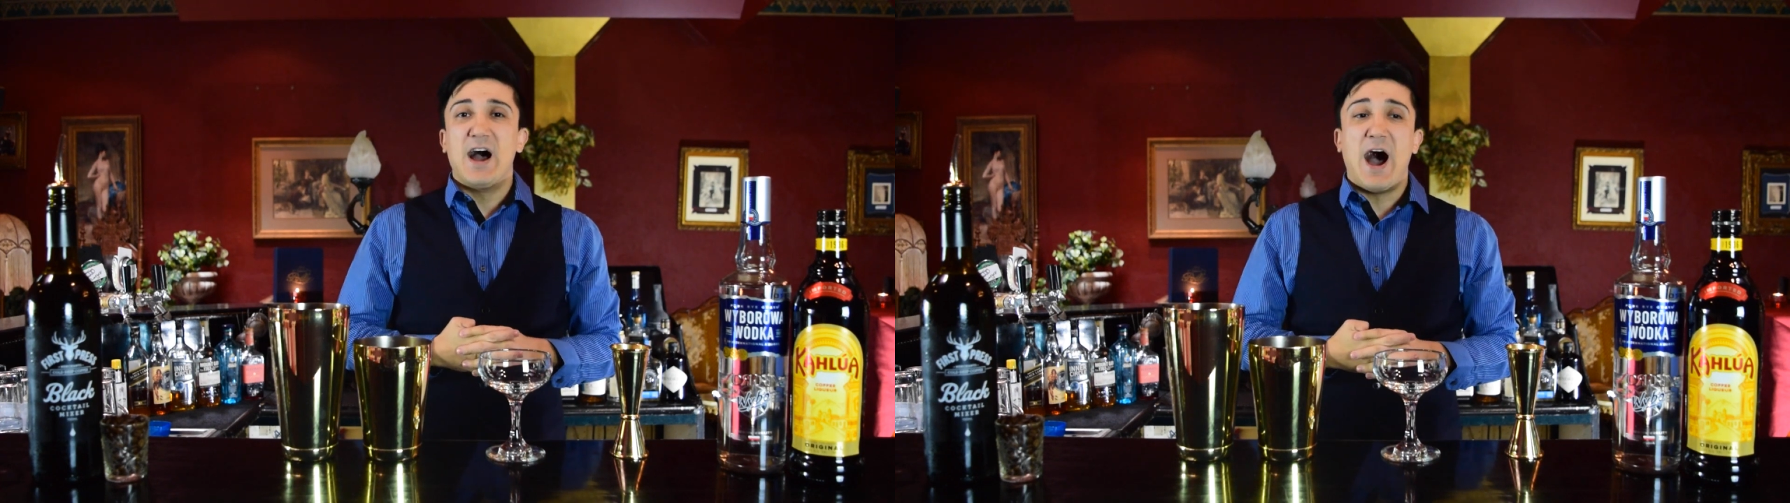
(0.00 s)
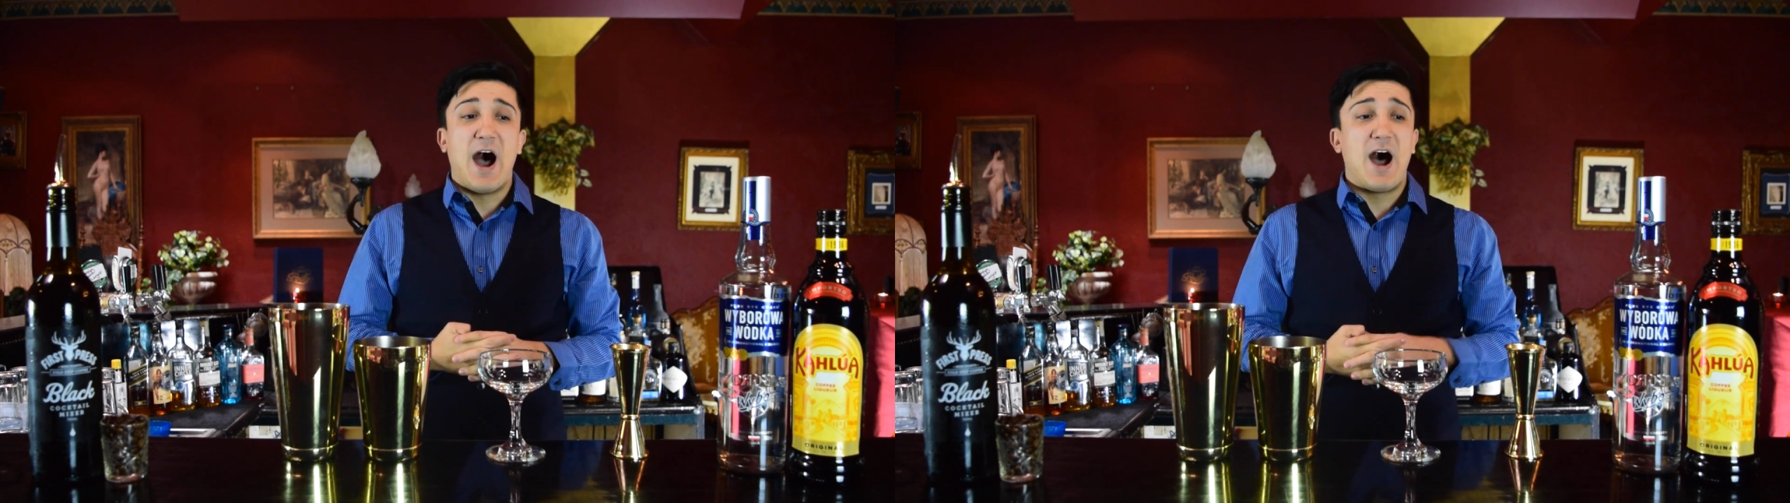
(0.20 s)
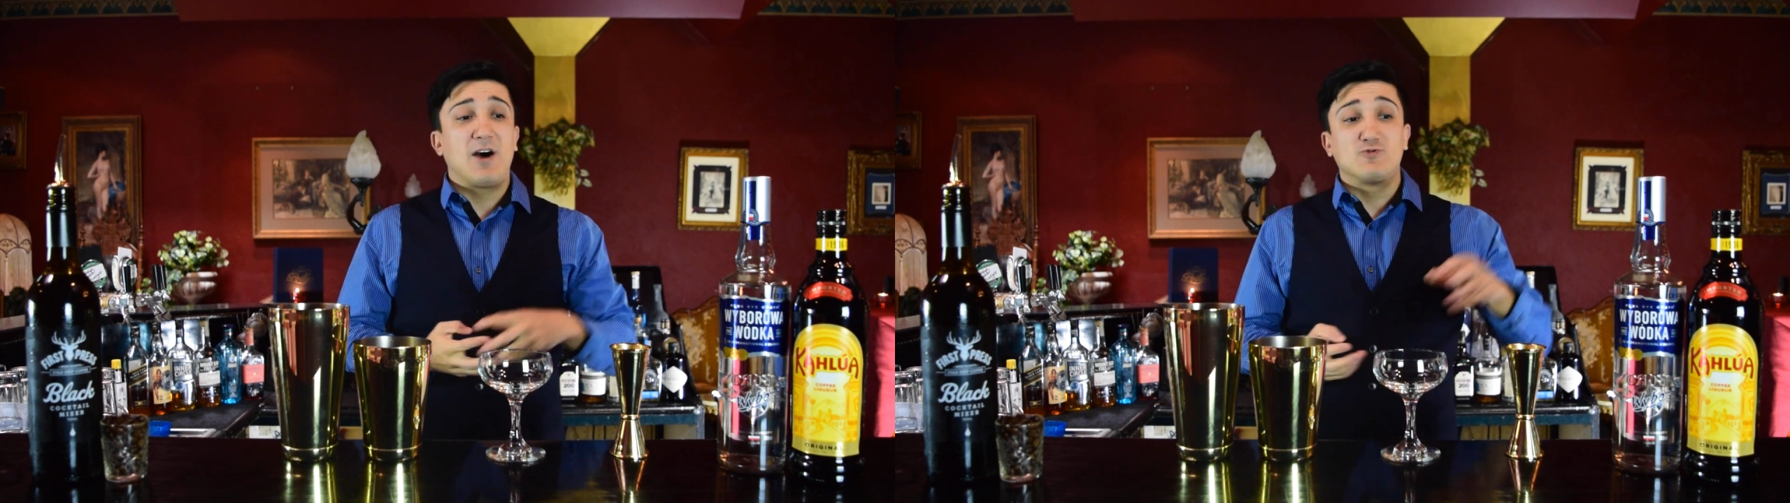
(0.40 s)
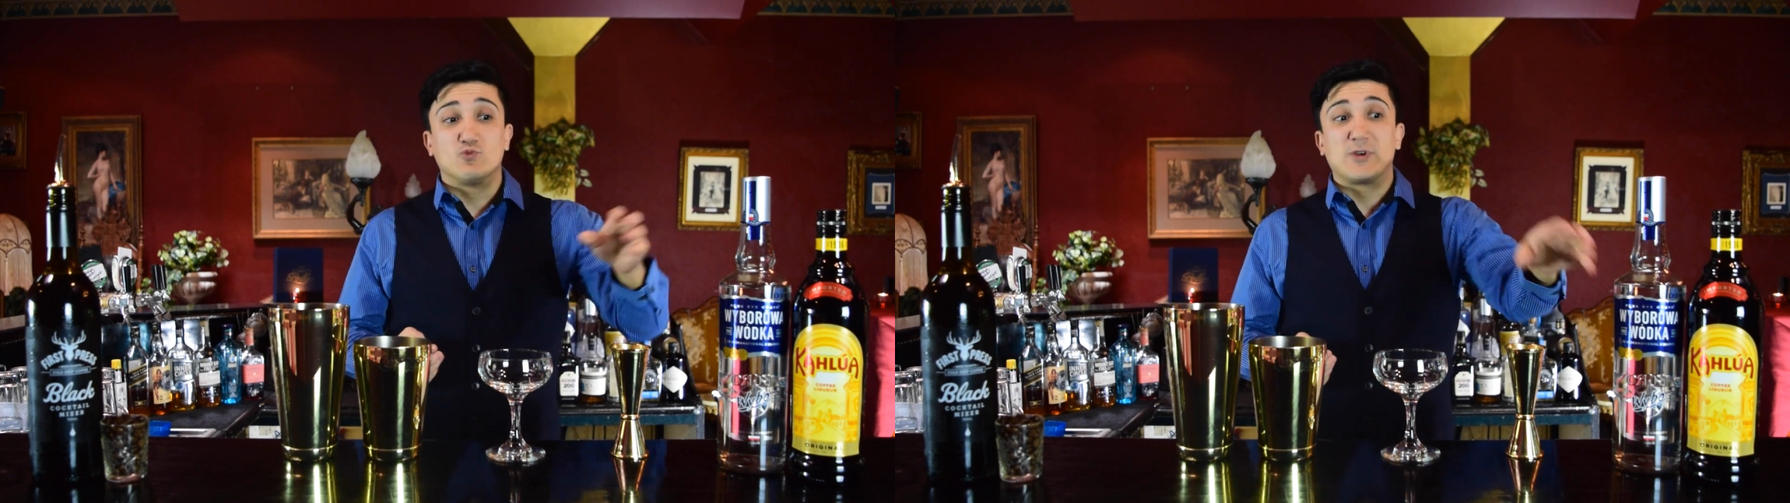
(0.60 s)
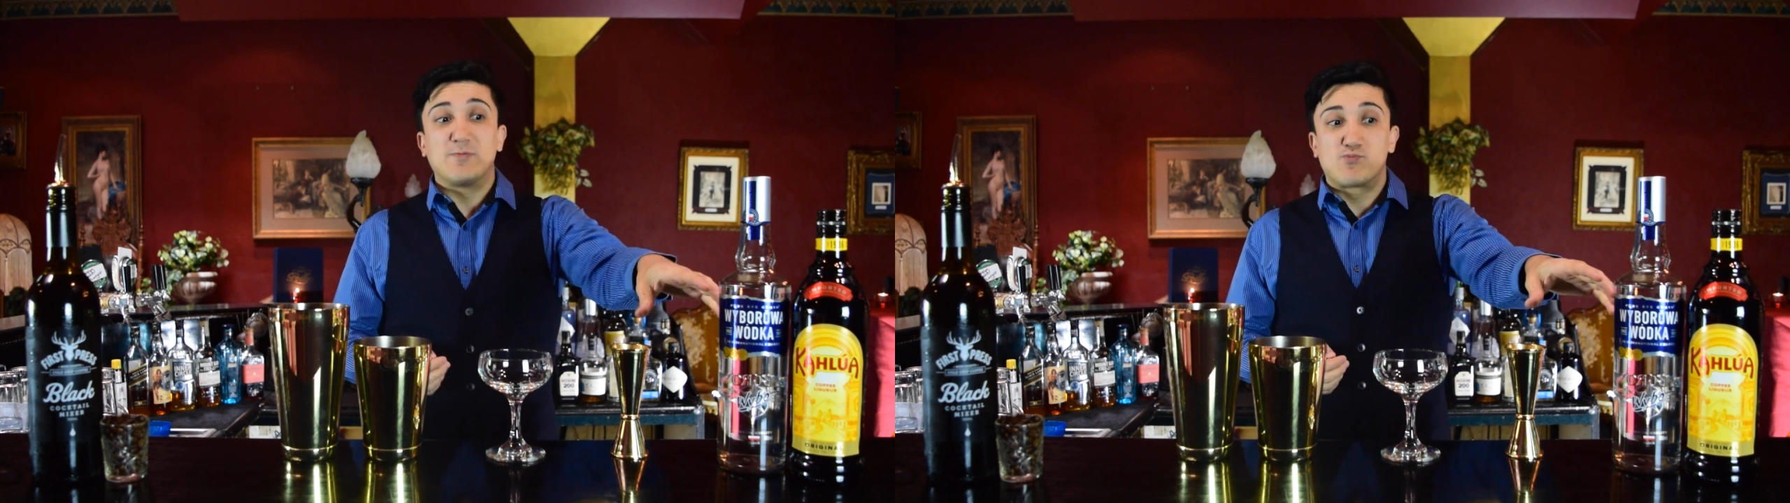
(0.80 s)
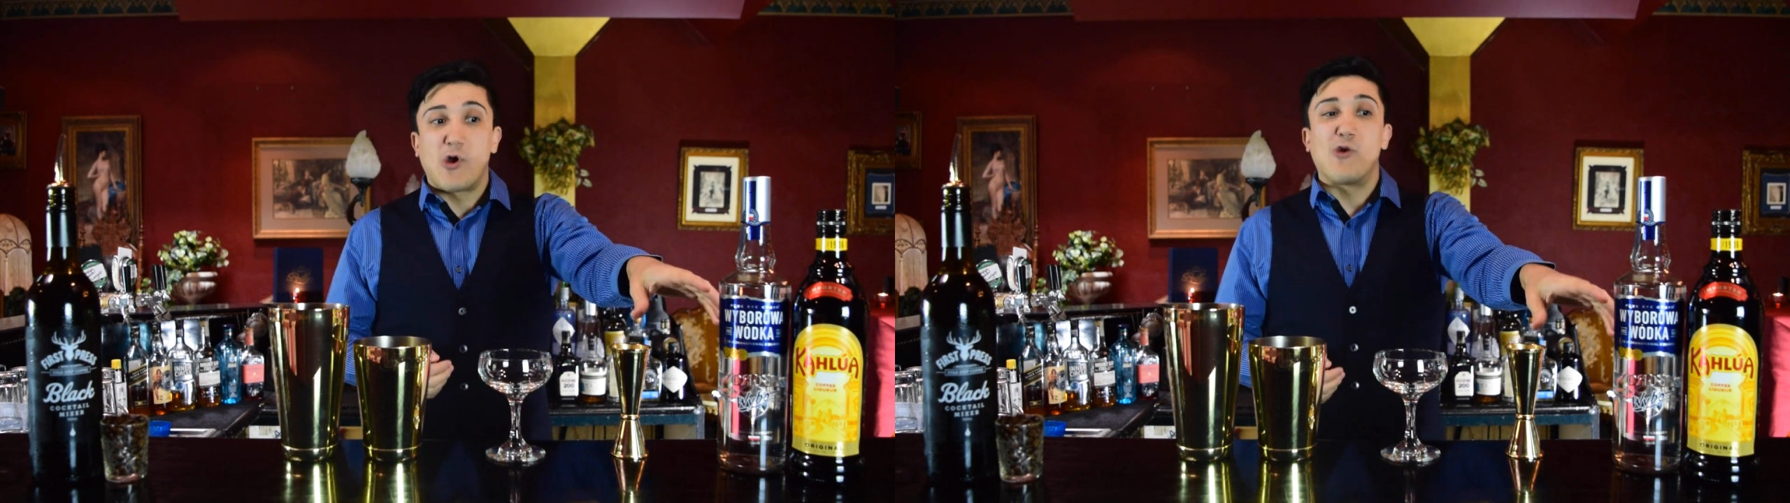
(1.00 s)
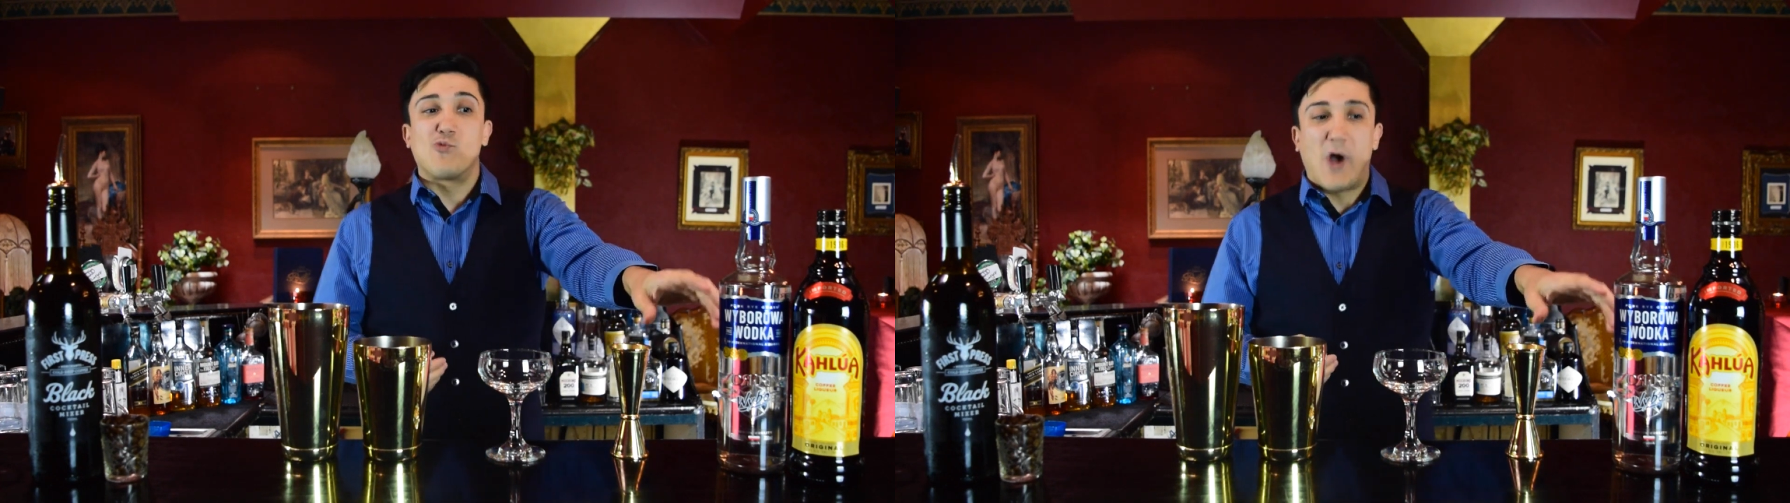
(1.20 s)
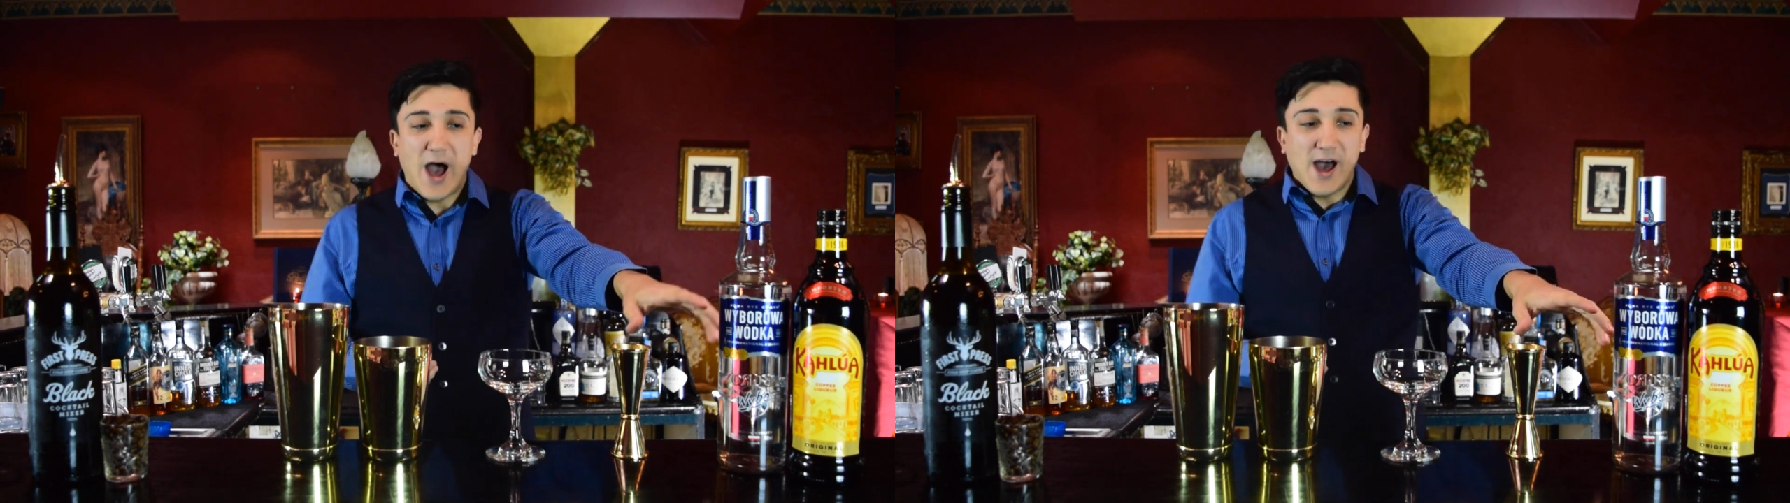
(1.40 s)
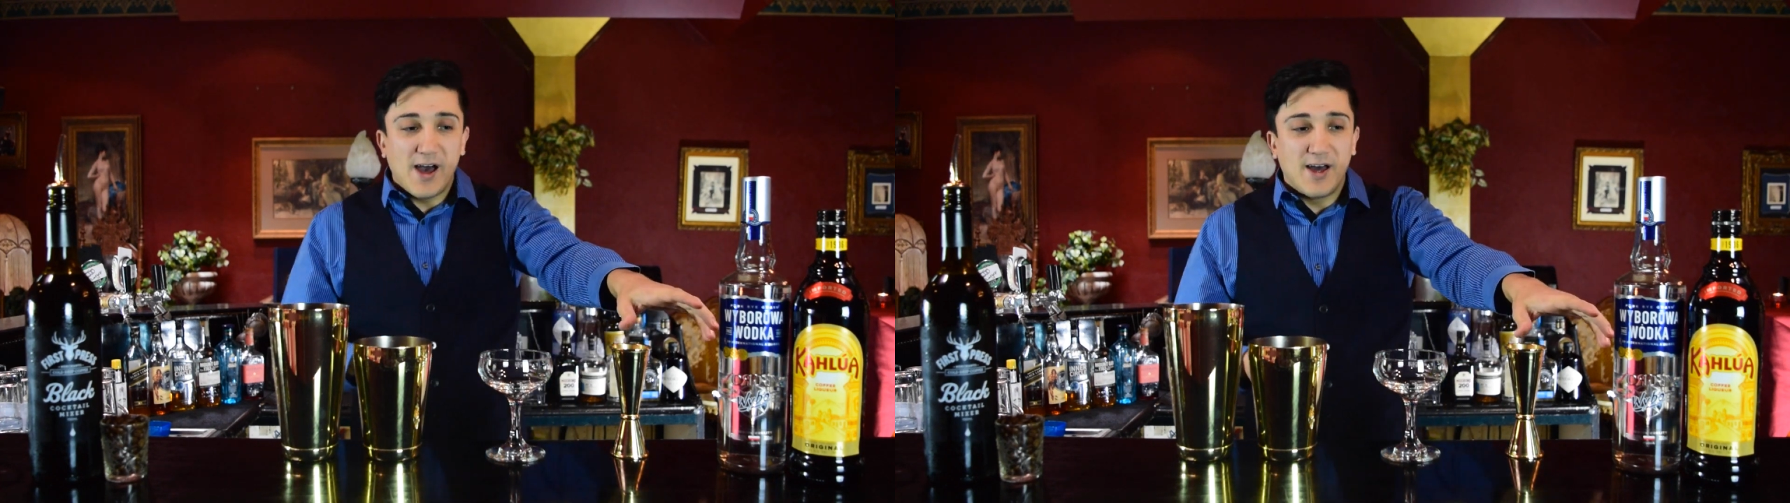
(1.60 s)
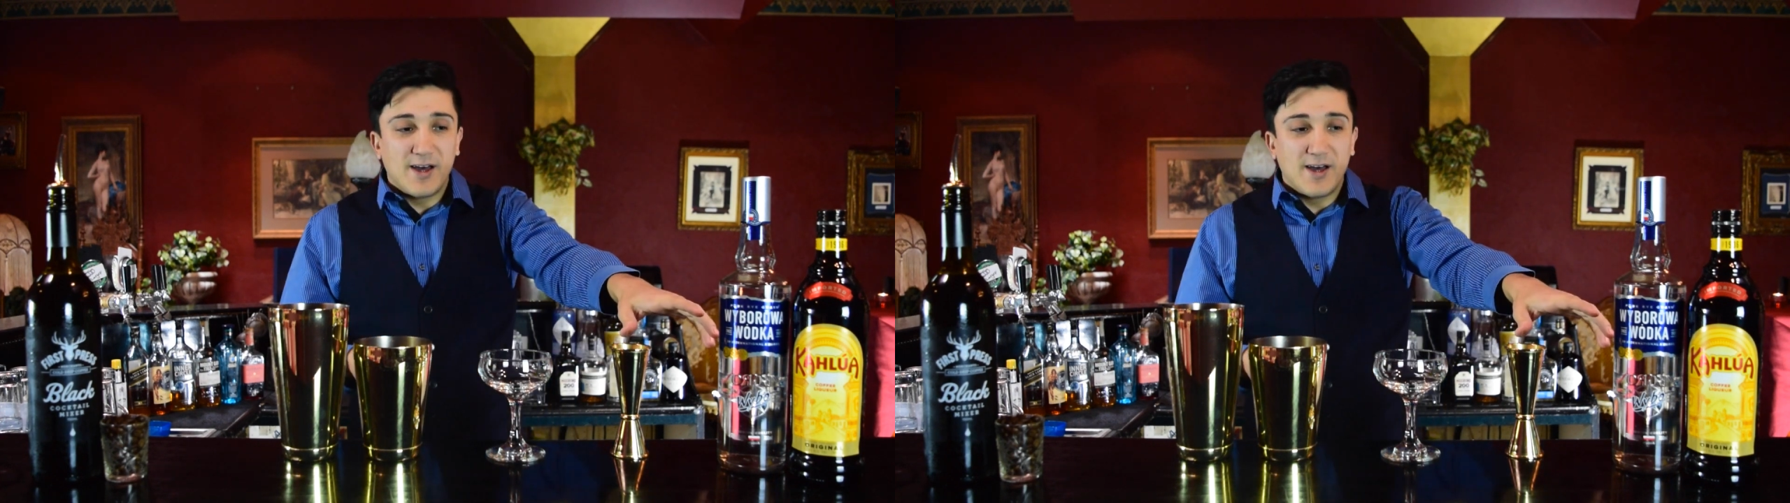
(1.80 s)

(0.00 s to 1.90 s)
are Ribowa,